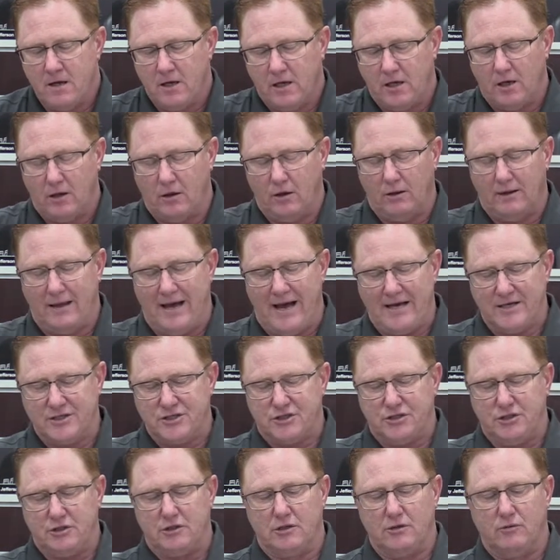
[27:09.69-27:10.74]
You know,
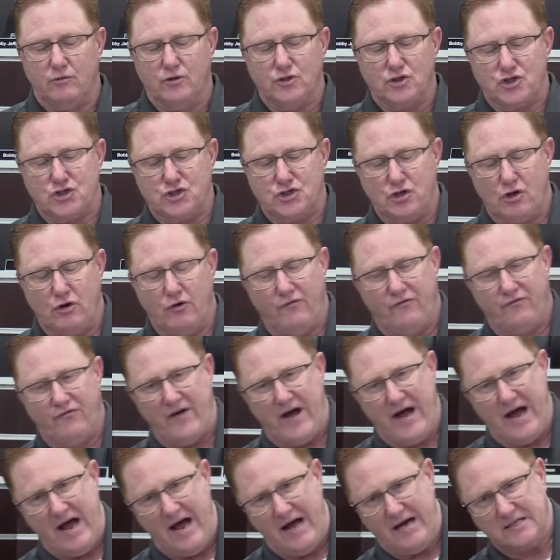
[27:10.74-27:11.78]
last year was so
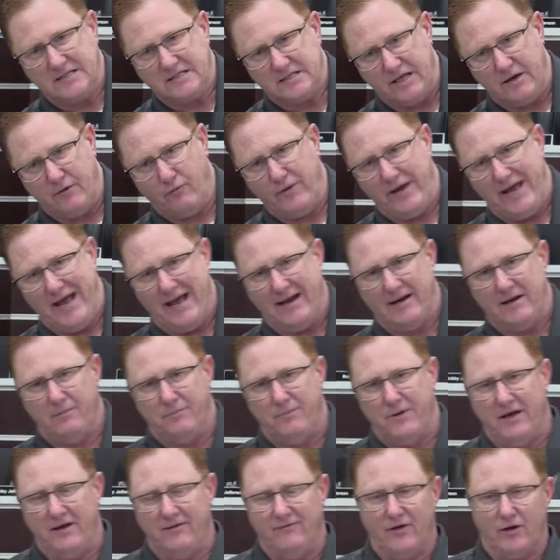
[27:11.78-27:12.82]
fast that we had to
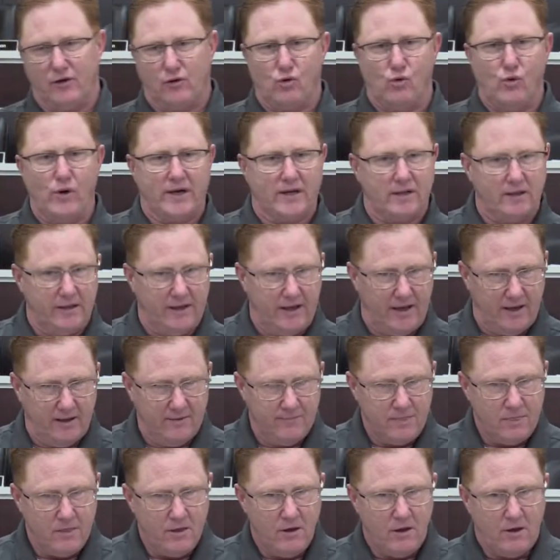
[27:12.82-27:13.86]
pivot quickly,
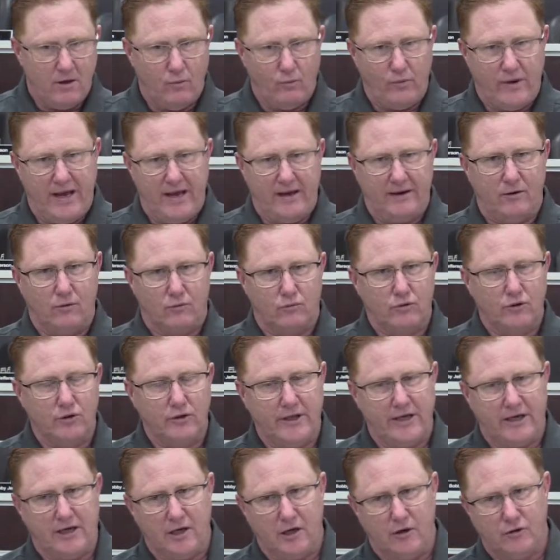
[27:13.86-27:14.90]
and we had to
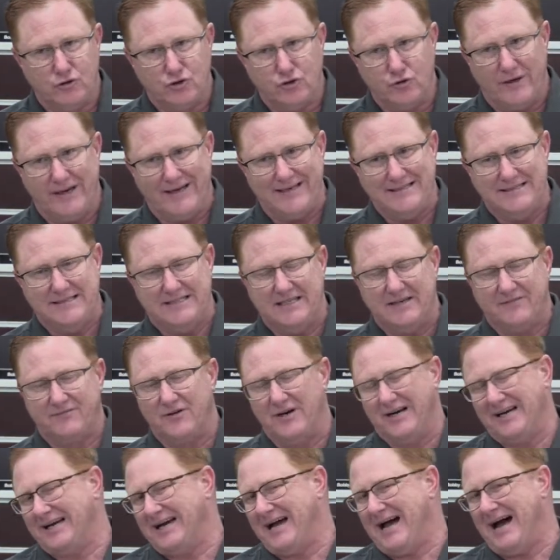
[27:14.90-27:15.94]
really go to a
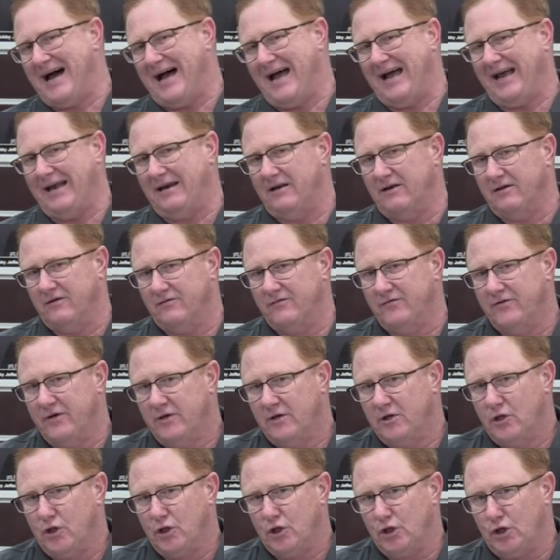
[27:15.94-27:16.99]
different kind of
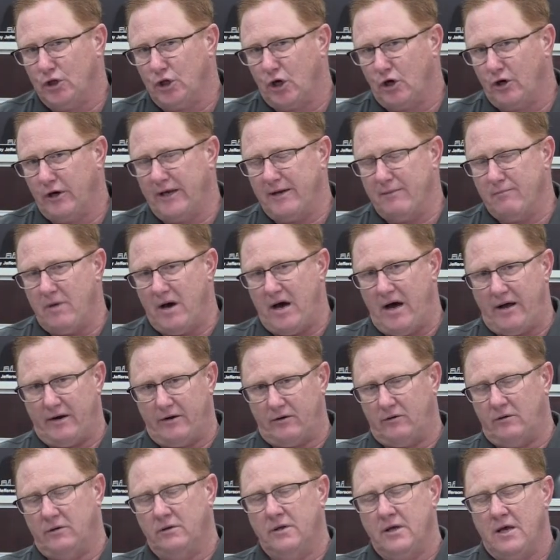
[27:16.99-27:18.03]
learning
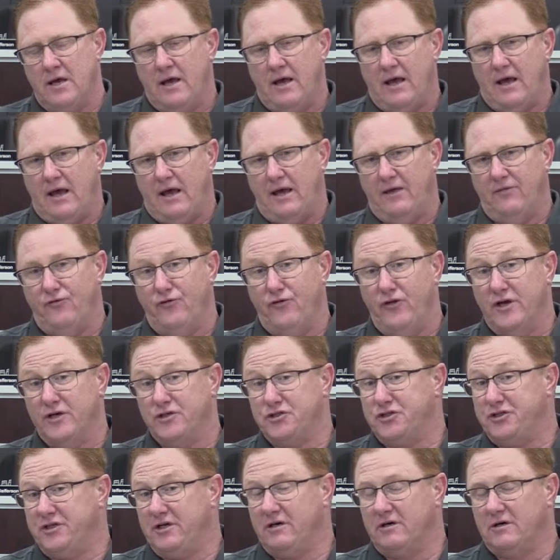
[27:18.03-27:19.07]
model. And
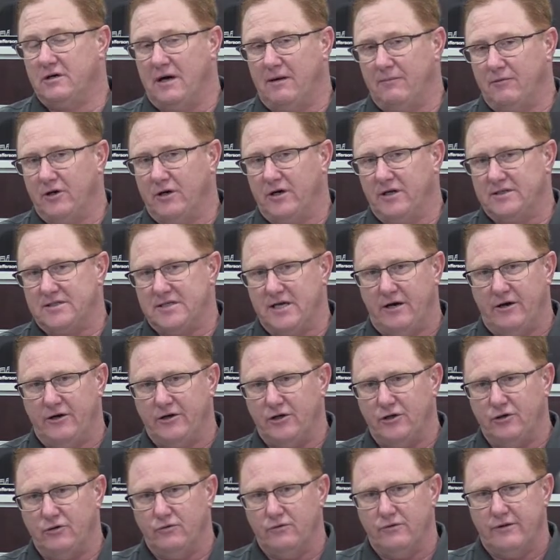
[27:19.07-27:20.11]
this year, I'm going to tell
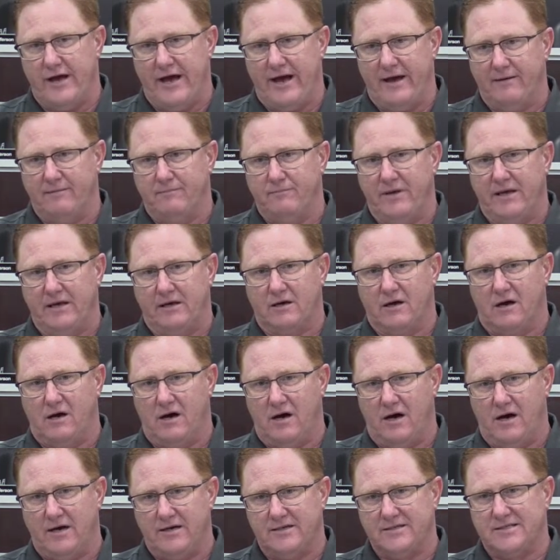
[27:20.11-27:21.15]
you that
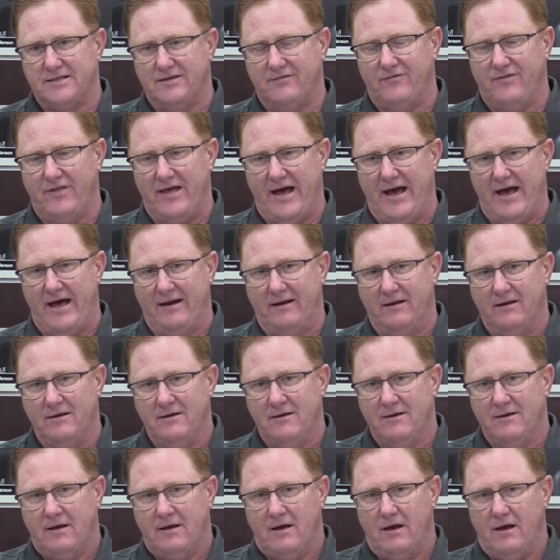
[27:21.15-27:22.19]
because of that,
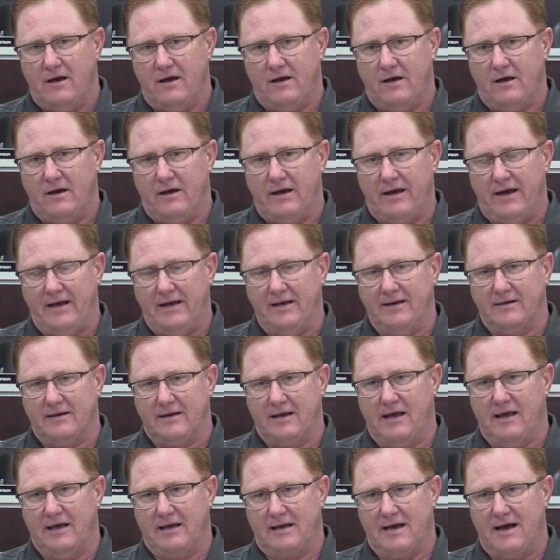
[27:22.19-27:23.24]

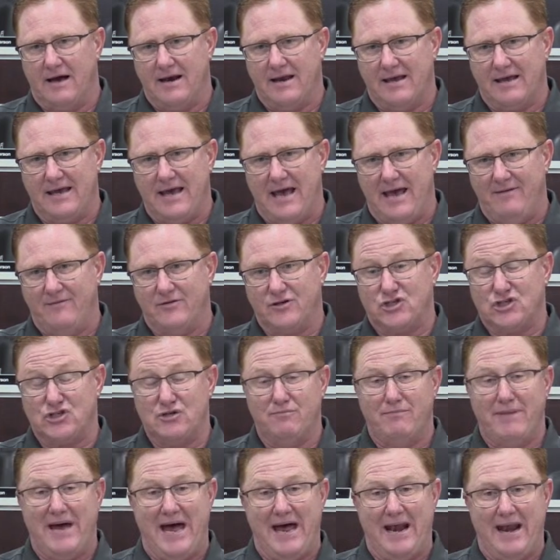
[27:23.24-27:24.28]
it kind of gave us
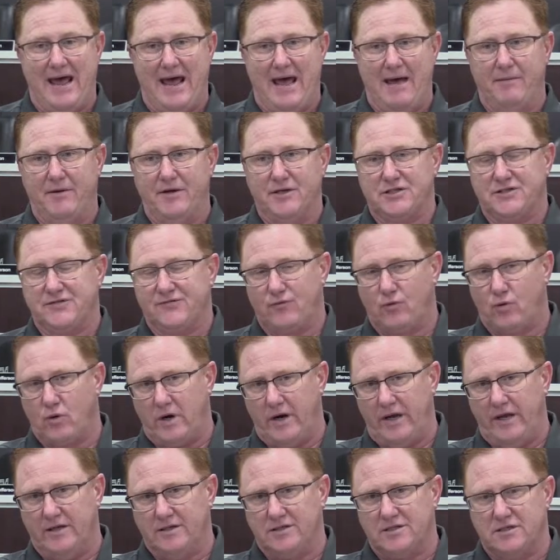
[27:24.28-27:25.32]
some bad habits. For
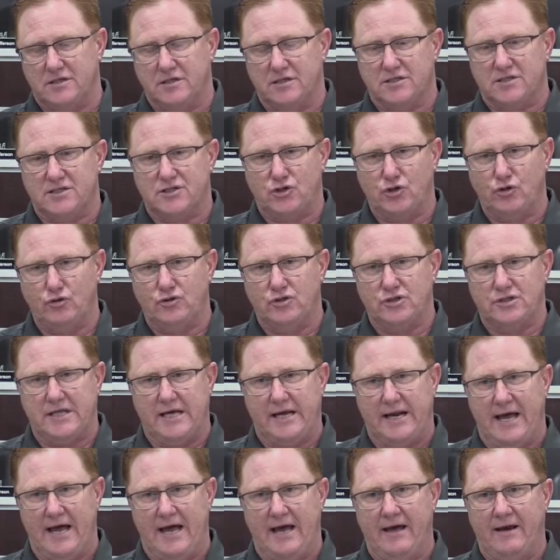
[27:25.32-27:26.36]
instance, students
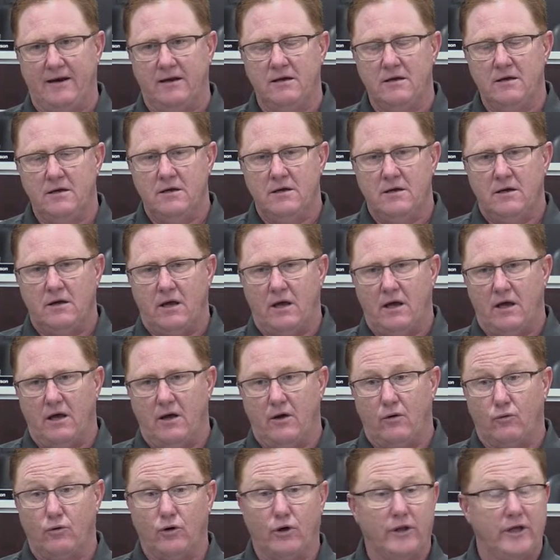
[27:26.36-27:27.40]
that had
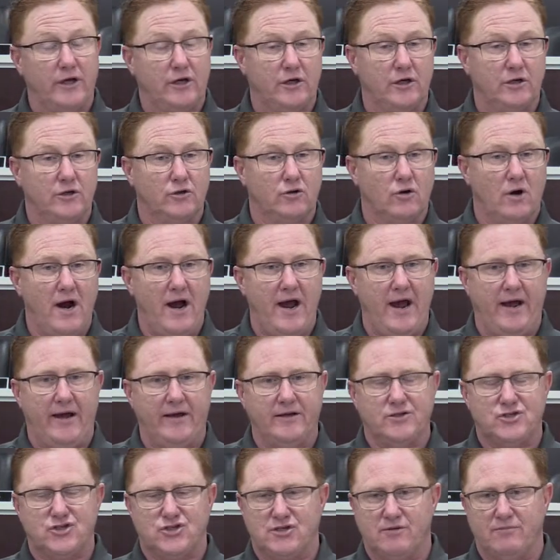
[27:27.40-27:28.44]
really good
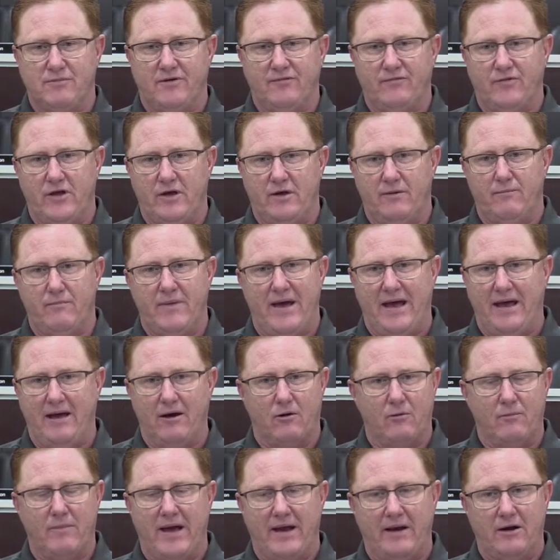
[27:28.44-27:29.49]
grades, some of them may
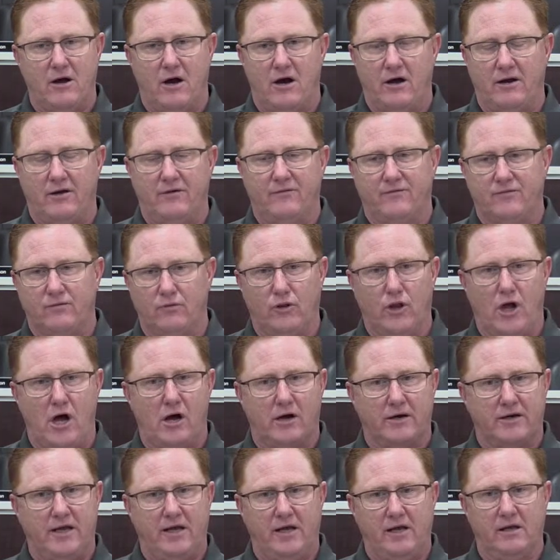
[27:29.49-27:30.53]
or may not have
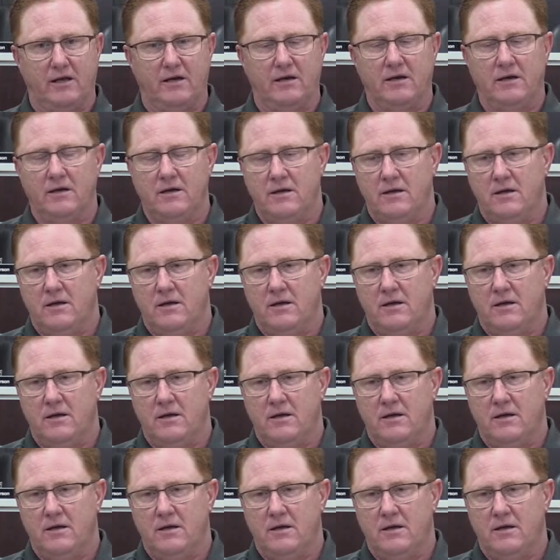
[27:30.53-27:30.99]
logged in.